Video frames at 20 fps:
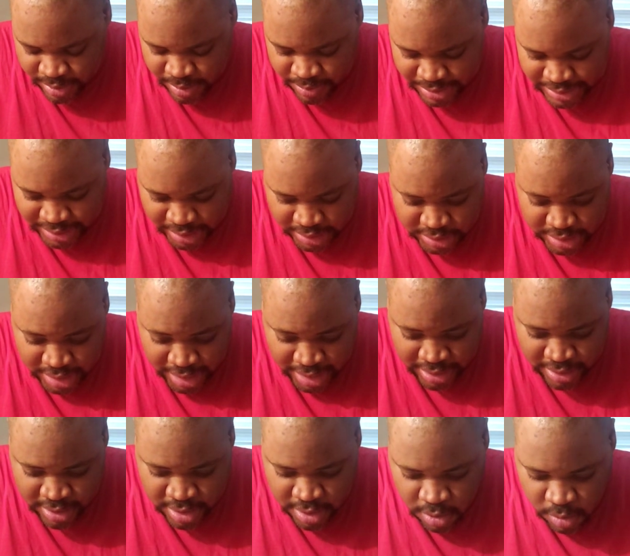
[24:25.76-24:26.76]
possession at
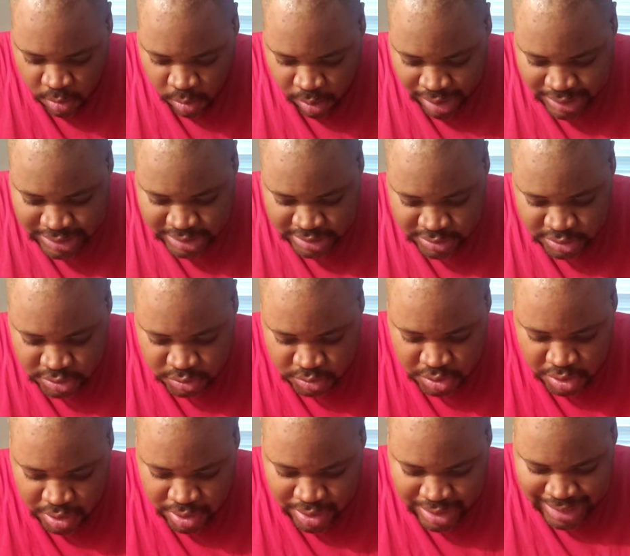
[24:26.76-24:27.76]
Washington
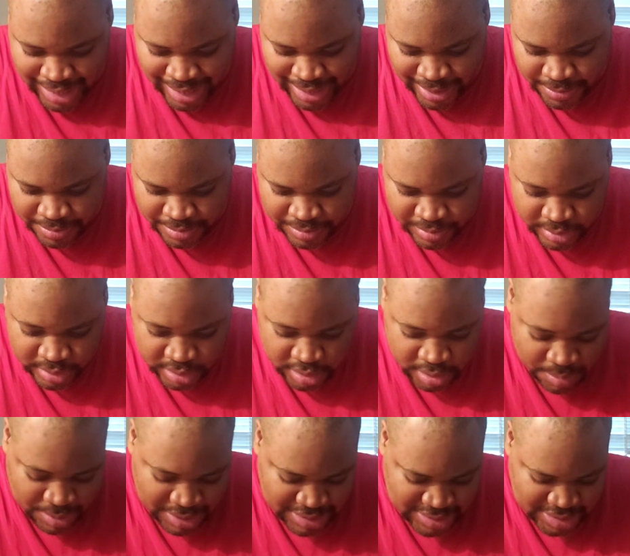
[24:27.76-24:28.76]
2-yard line.
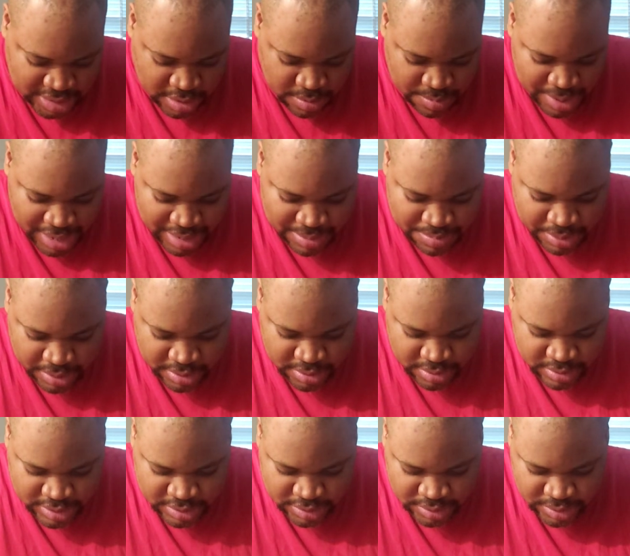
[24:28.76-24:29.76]
Tailback punter
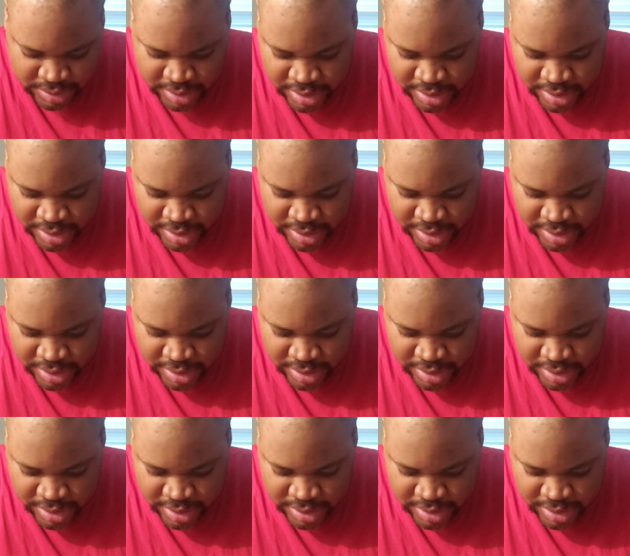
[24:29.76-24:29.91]
Kurt